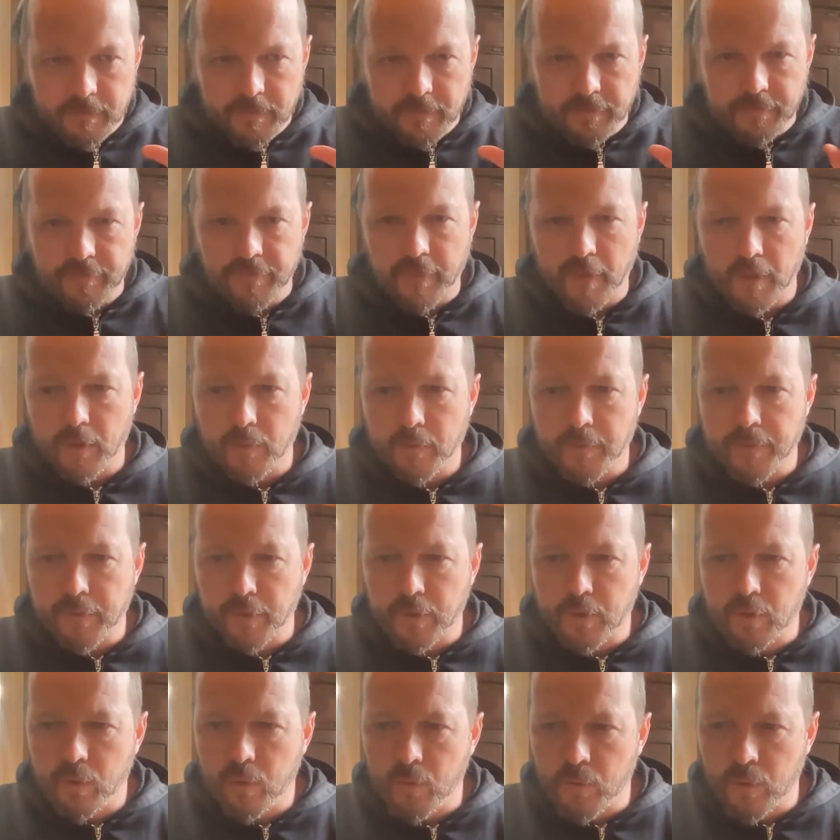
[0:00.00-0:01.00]
following
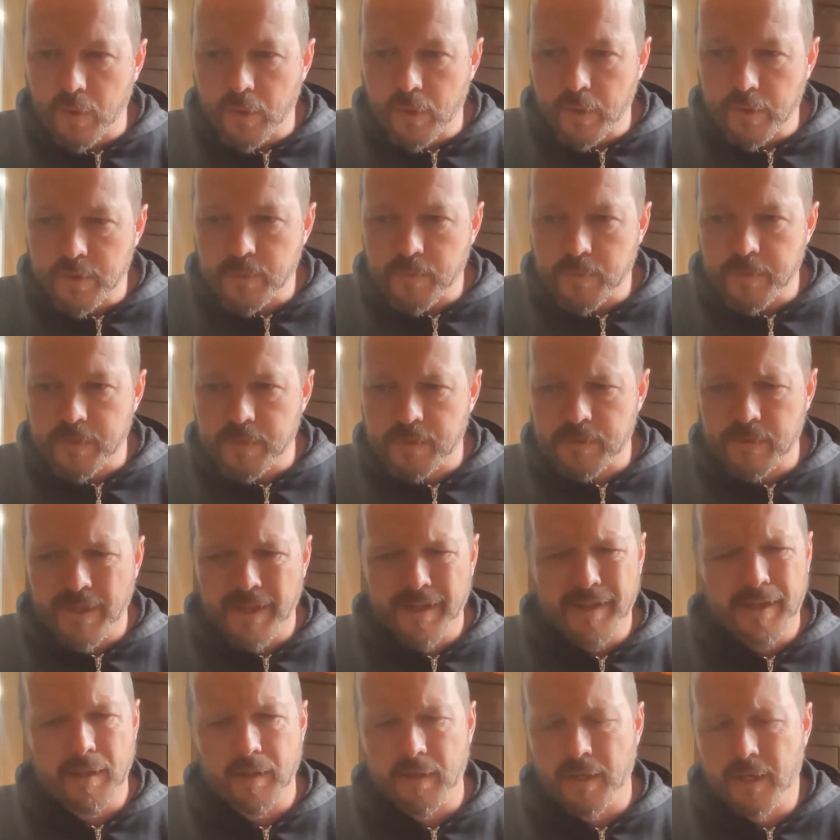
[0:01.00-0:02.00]
the chords, which is
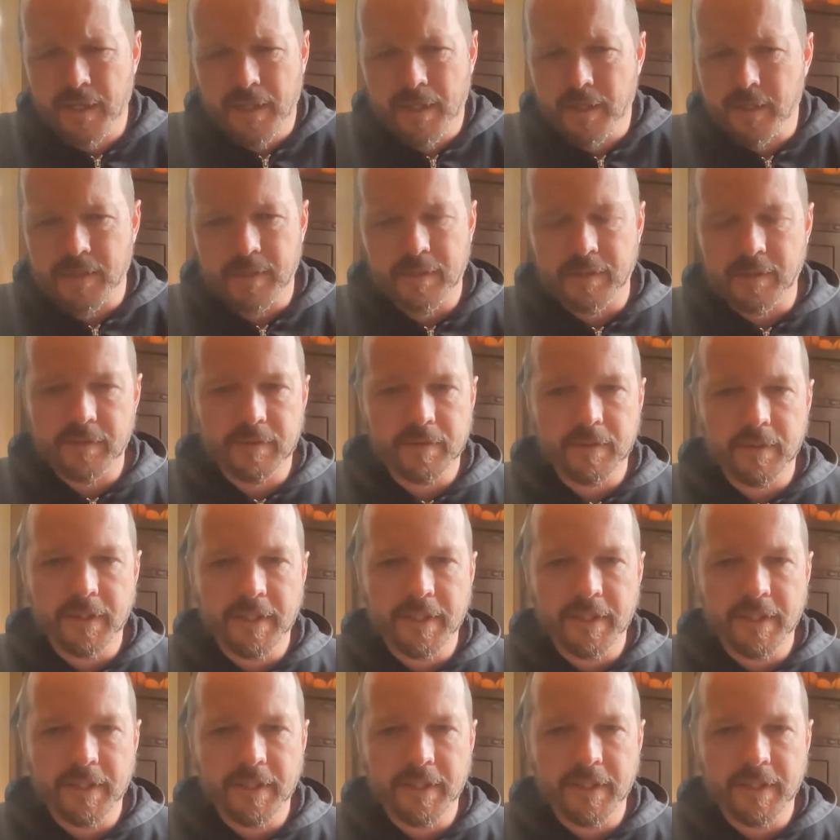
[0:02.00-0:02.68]
any